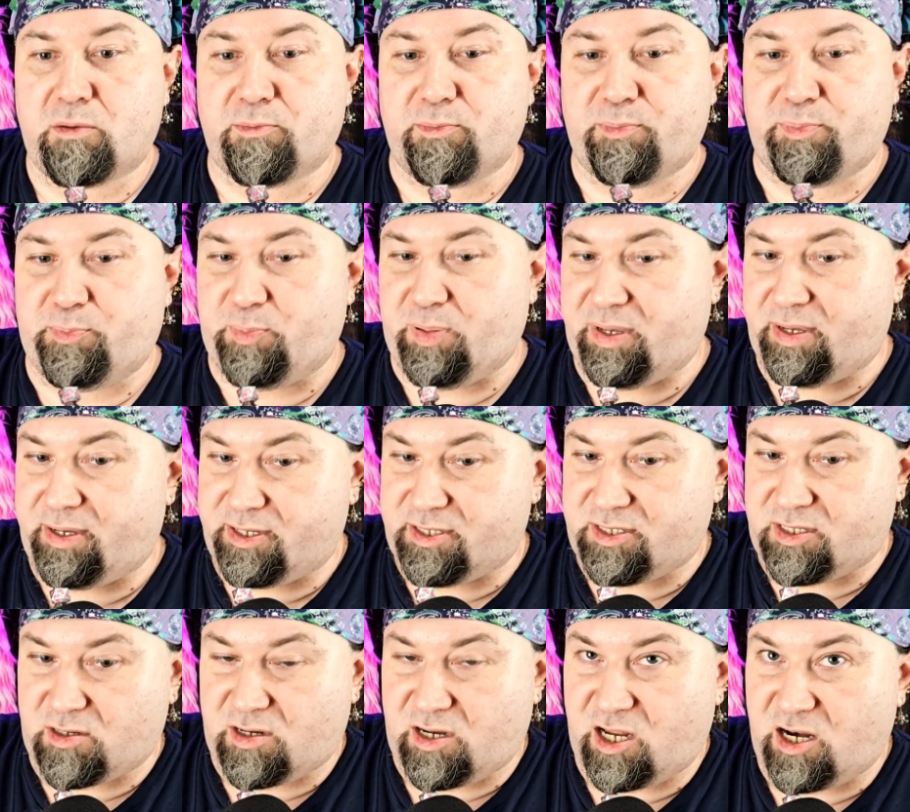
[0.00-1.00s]
because
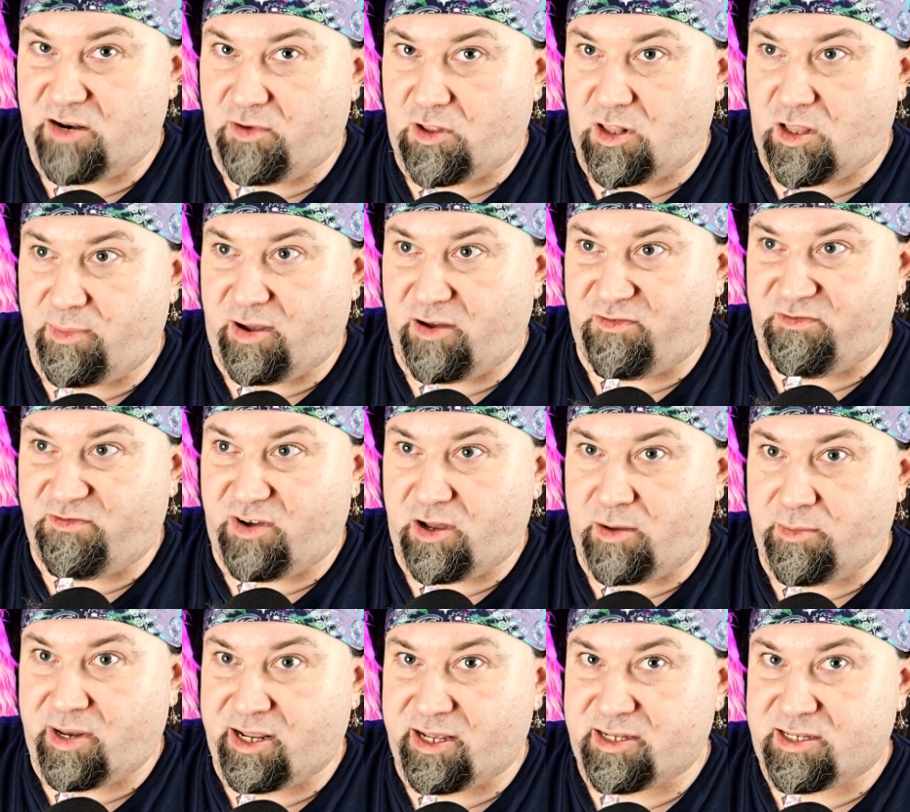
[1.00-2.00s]
they're kind of all about
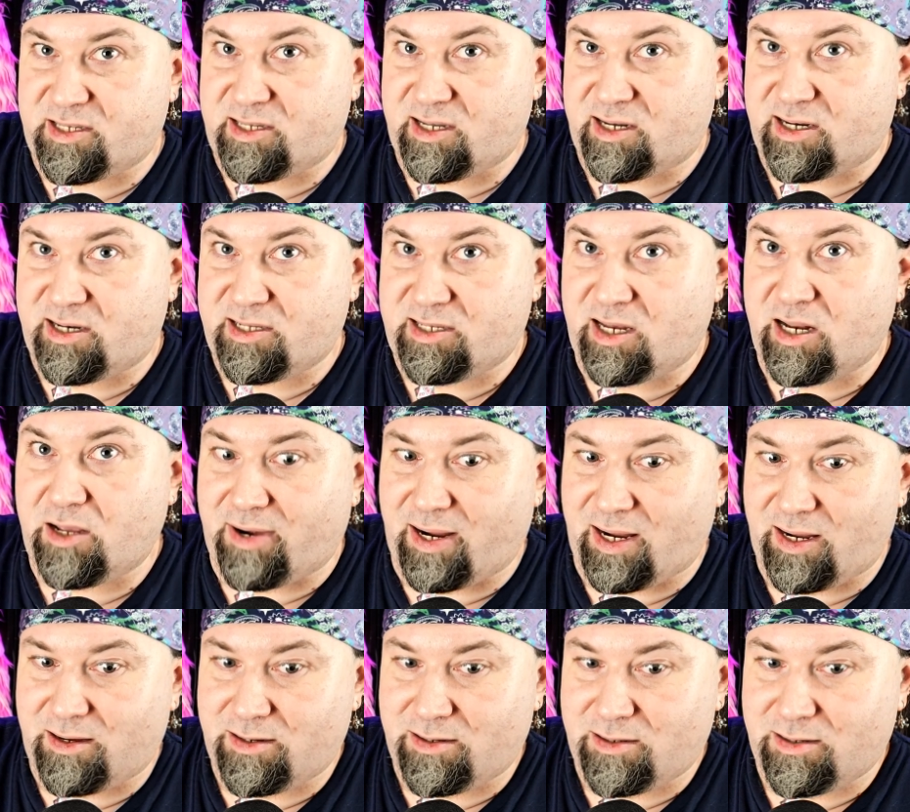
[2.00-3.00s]
vomiting and sickness anyway.
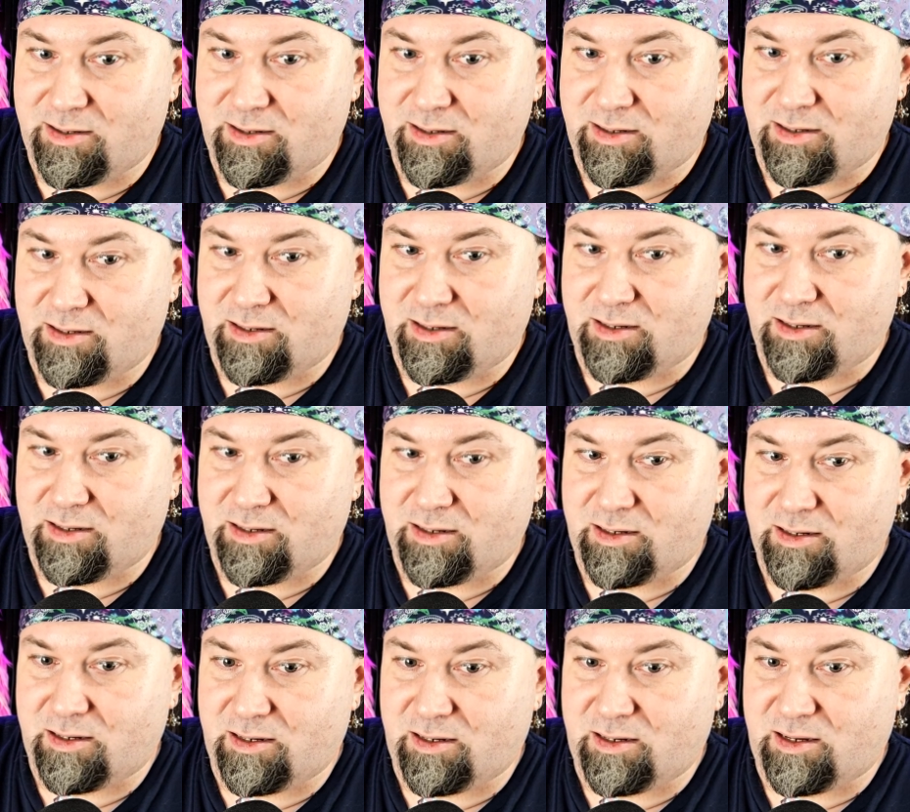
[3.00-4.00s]

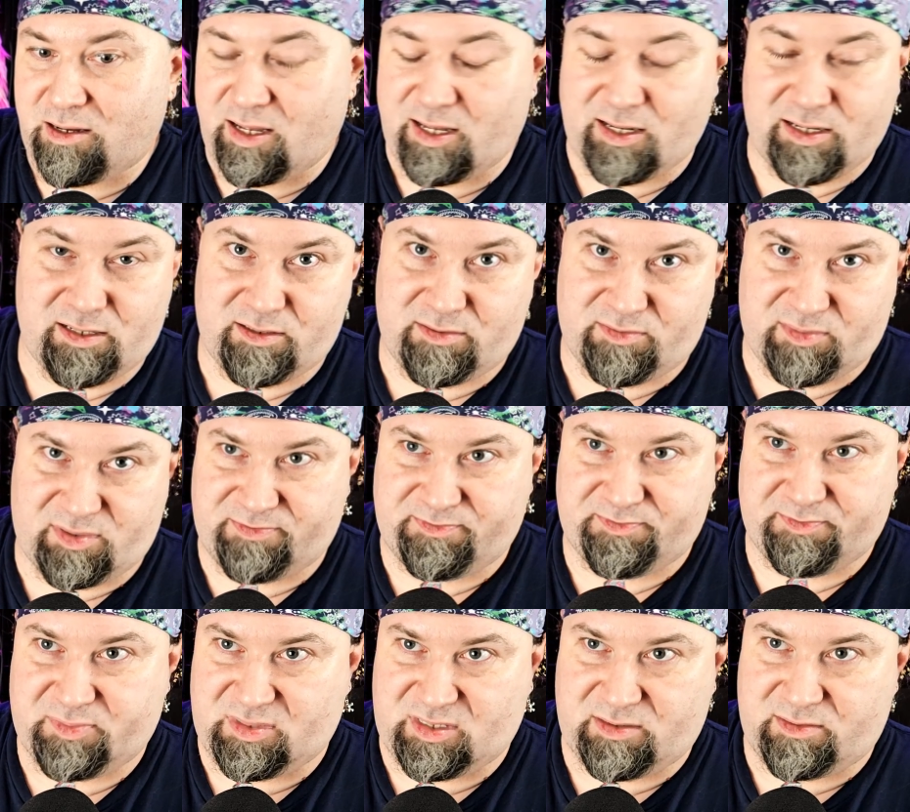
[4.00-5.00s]
And
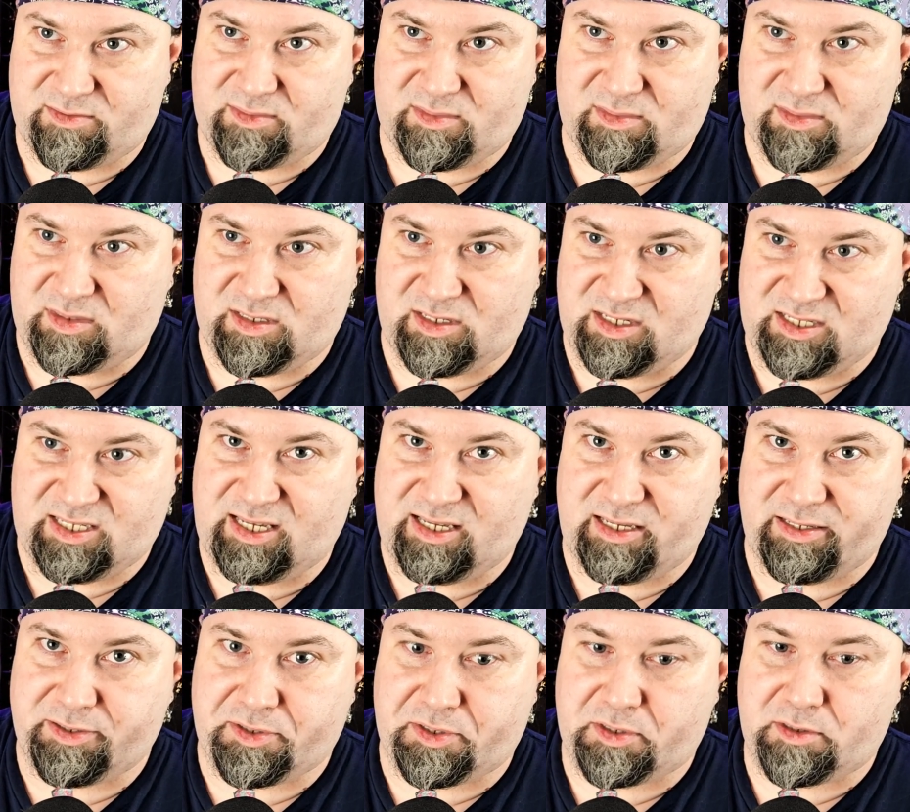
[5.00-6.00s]

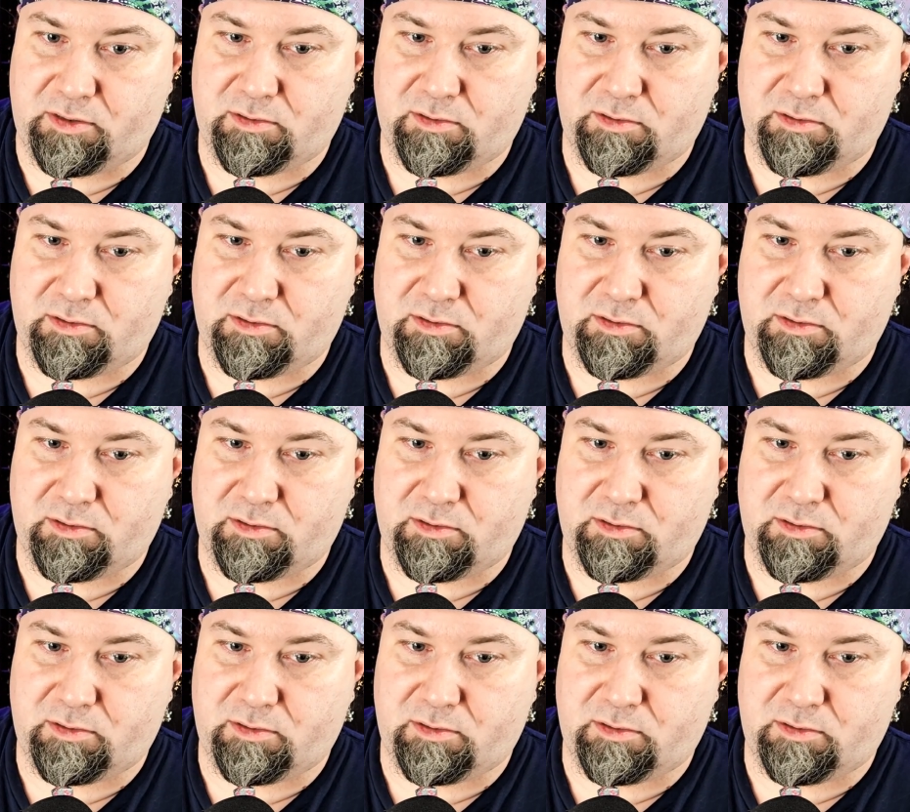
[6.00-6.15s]
disease.